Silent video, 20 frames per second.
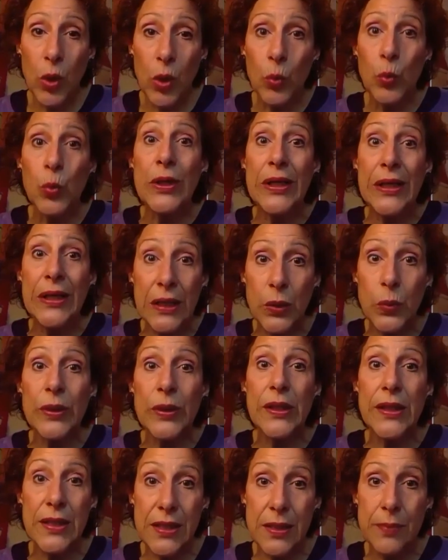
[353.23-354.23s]
really,
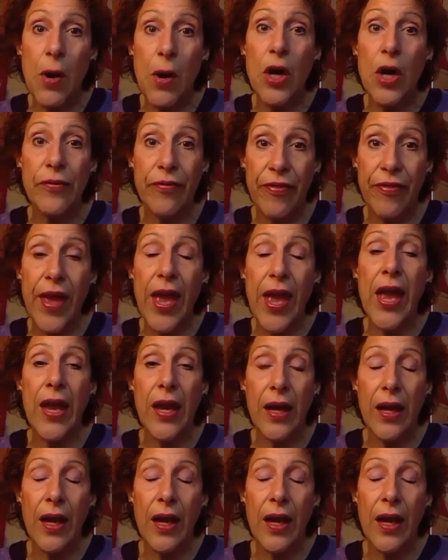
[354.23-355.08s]
really smart thing.